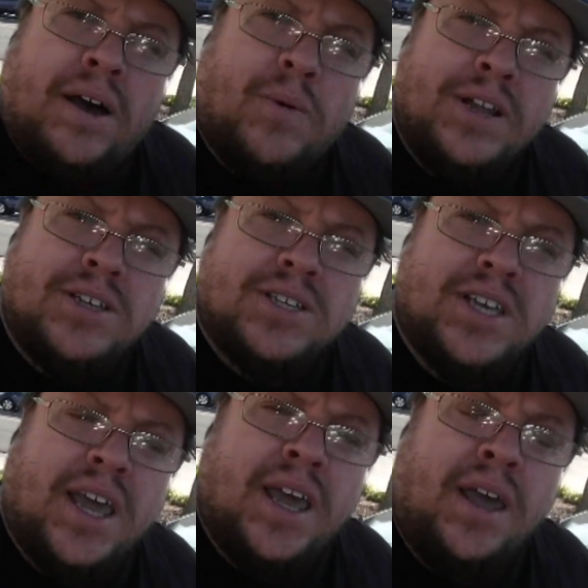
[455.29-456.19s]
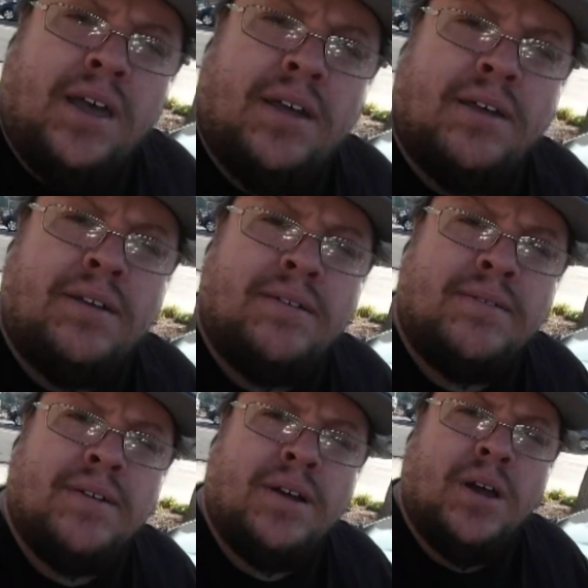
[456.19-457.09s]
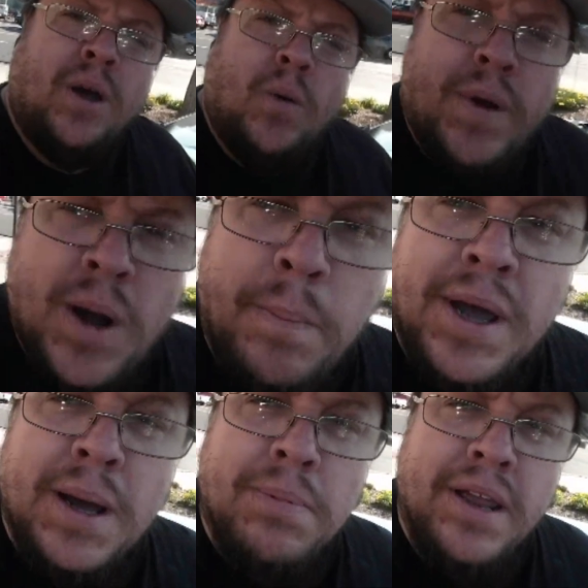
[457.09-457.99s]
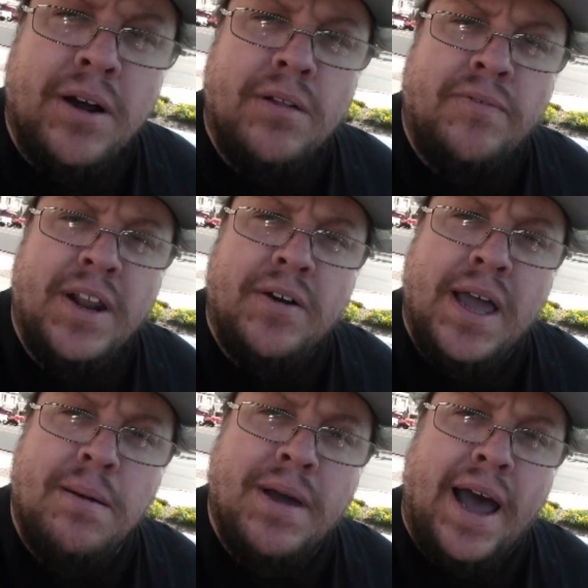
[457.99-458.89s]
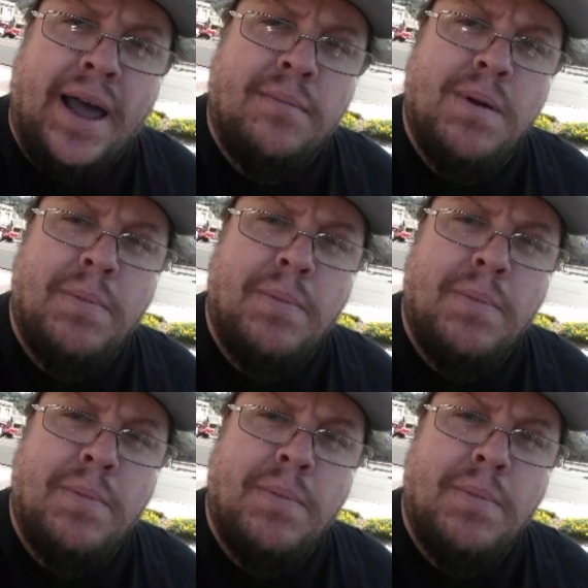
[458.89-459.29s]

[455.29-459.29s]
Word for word: what do you say? We go pick up Leo, the video game guy.